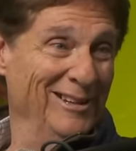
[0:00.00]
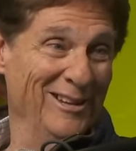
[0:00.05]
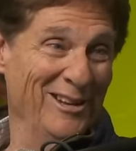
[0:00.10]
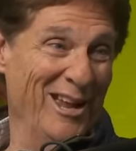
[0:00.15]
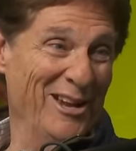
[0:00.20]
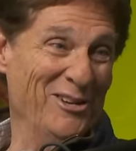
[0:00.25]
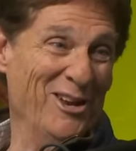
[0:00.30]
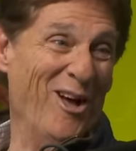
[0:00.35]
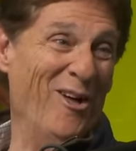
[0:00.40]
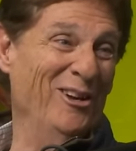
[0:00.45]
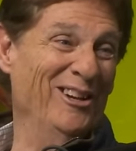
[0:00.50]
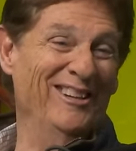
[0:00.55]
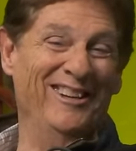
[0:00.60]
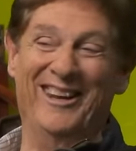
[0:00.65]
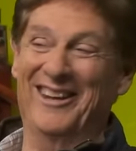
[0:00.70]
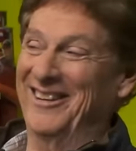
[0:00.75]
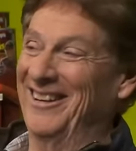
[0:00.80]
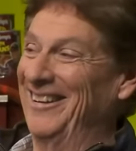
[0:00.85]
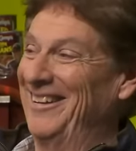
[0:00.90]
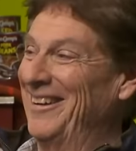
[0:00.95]
That's all he
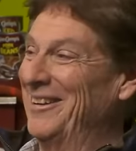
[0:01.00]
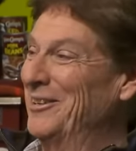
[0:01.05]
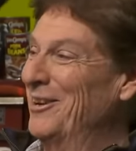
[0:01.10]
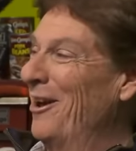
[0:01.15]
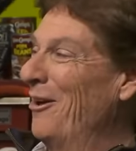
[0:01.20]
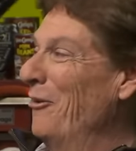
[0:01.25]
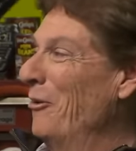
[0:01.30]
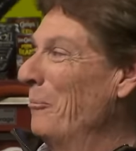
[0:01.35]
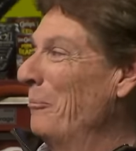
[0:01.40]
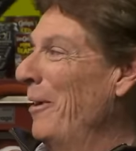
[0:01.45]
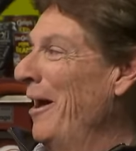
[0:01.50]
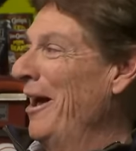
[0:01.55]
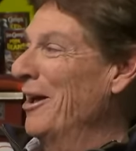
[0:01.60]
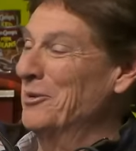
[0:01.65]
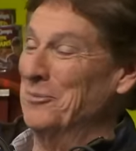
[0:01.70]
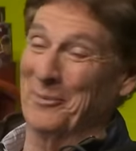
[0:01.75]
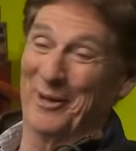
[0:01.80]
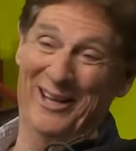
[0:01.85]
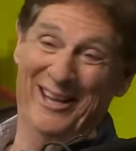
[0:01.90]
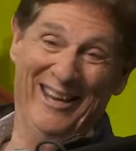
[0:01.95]
said. He said, y'all don't
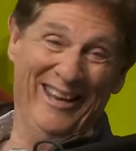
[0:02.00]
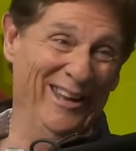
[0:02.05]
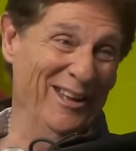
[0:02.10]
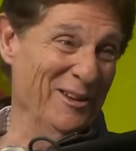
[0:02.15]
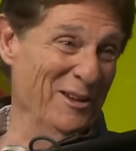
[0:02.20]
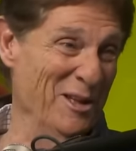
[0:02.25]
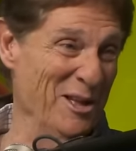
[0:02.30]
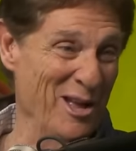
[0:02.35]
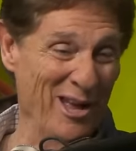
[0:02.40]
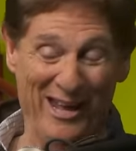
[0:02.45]
pass me again.